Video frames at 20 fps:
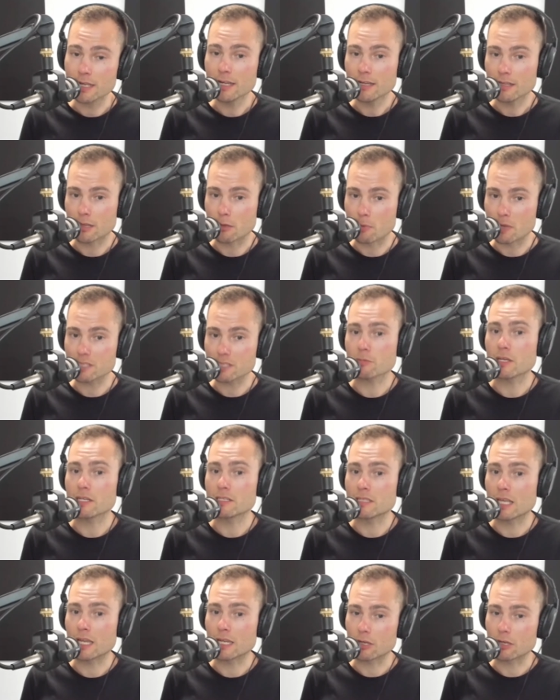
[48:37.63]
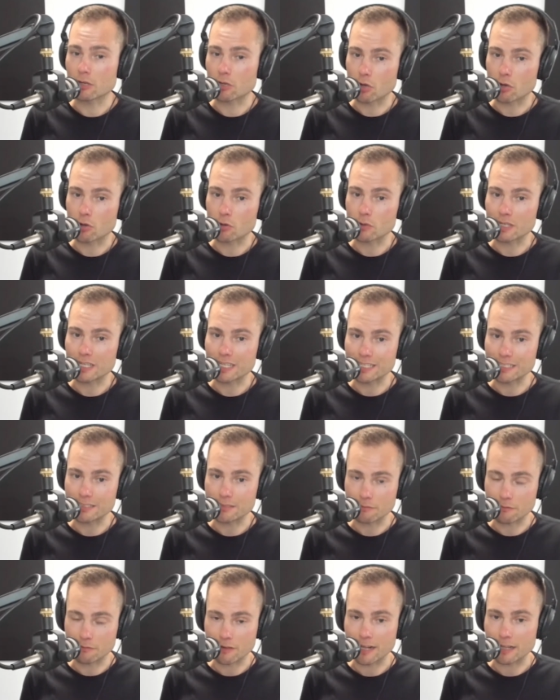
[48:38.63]
the best place they can go is
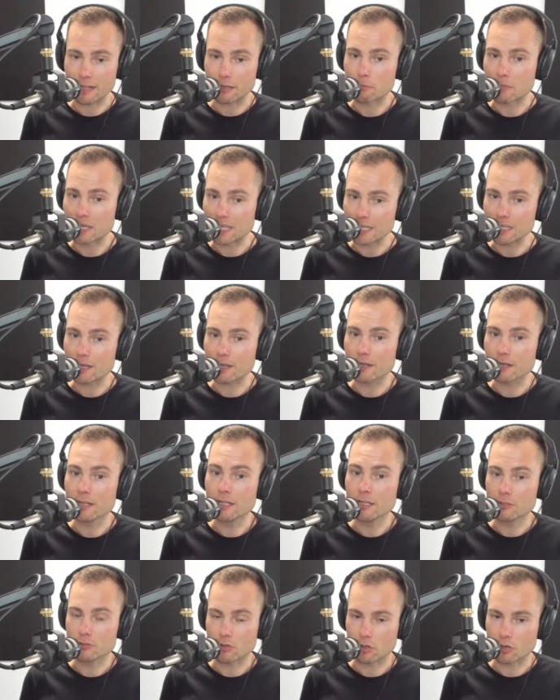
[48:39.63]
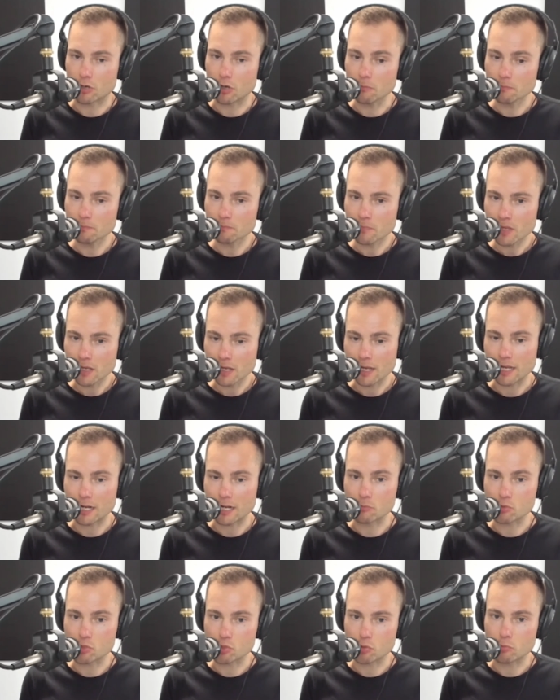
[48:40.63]
valhermedia.com. And
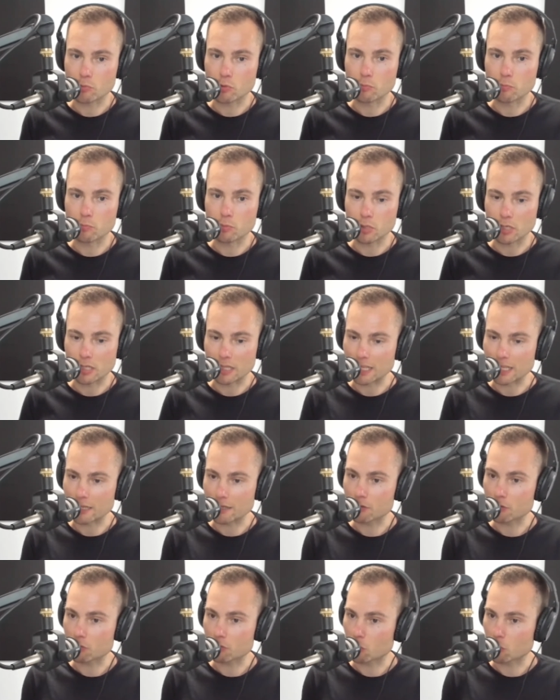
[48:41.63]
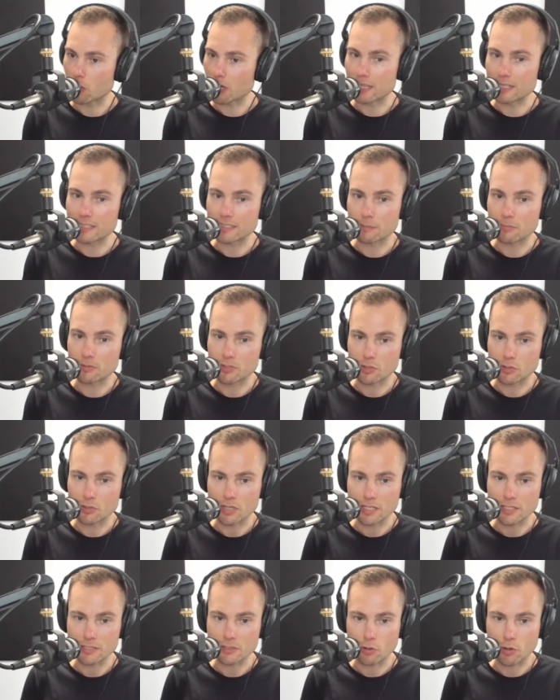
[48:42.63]
I'm sure we'll put a link where this episode
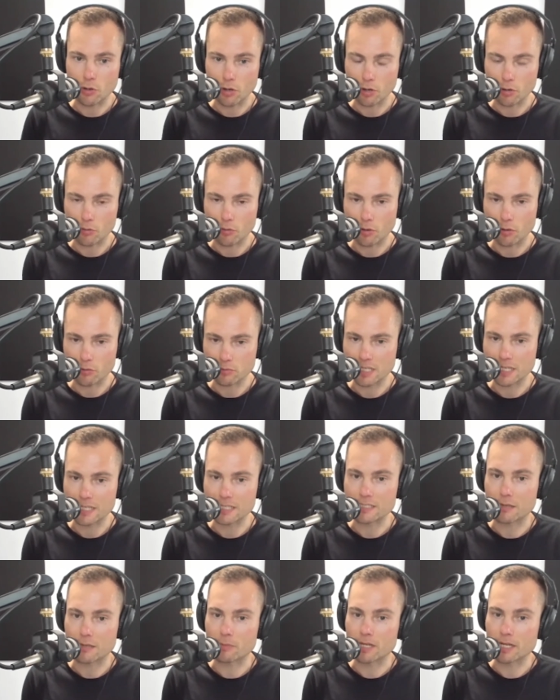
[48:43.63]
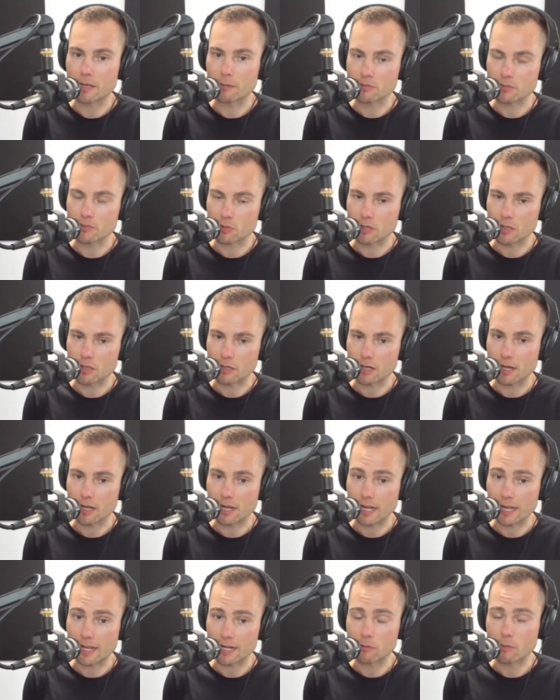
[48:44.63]
is, or I'll, I'll tee something up so that
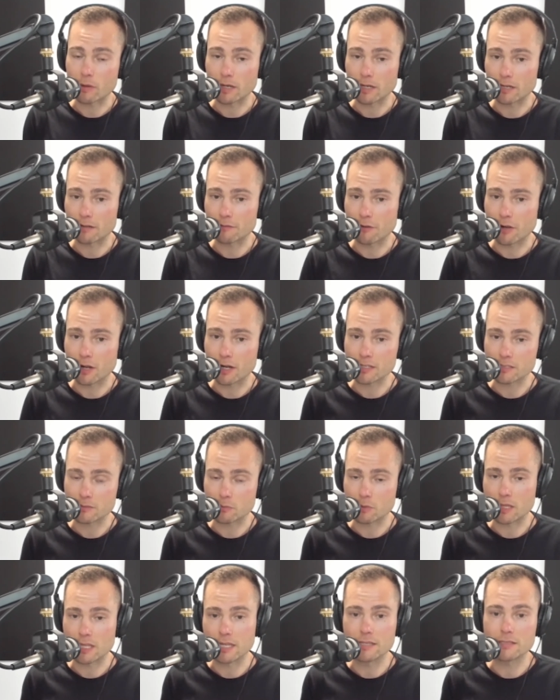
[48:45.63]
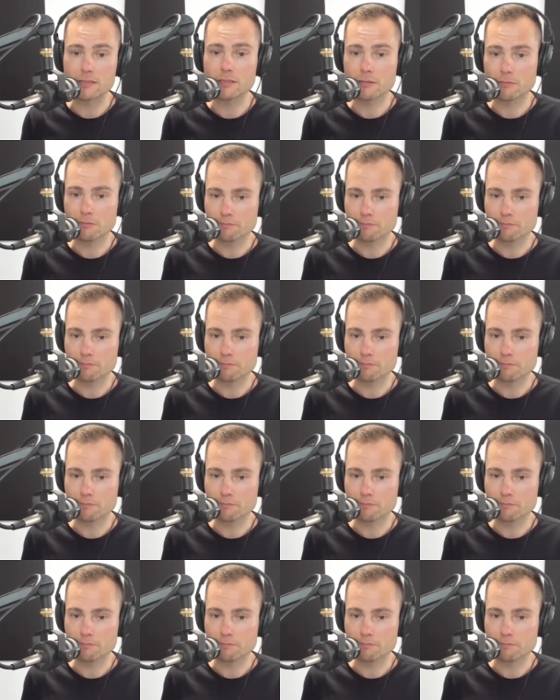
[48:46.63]
uh, anyone can find us with ease.